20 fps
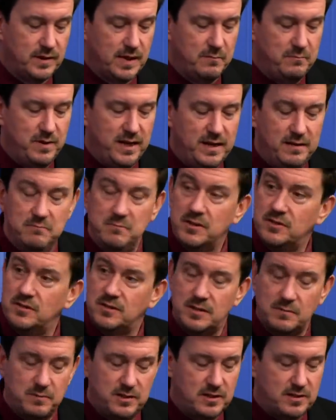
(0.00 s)
They beat
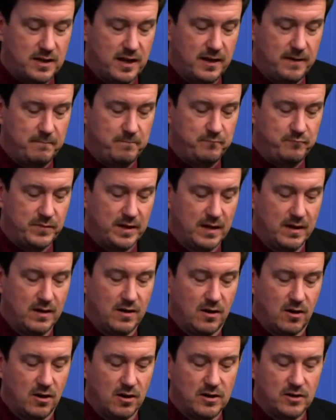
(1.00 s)
Mississippi State,
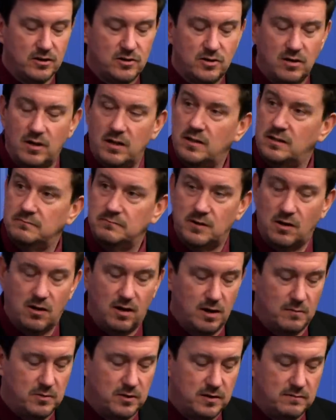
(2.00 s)
Arkansas,
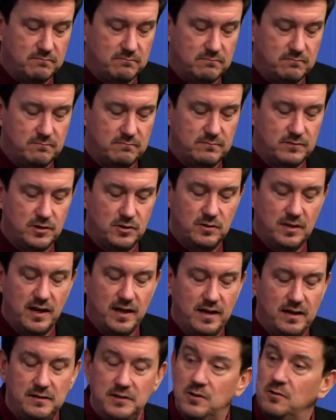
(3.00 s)
Auburn,
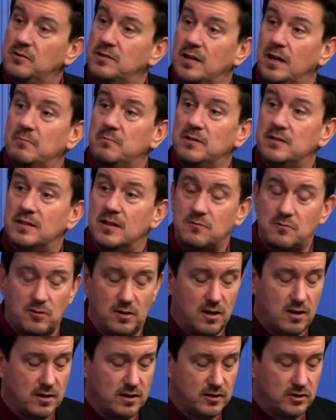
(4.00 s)
Tulane, UTEP, and
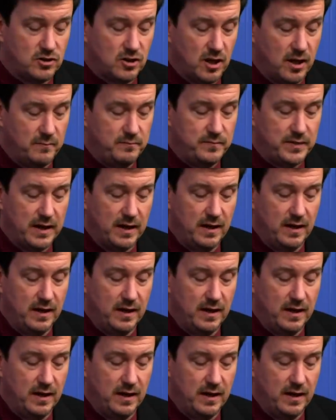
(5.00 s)
Central Arkansas.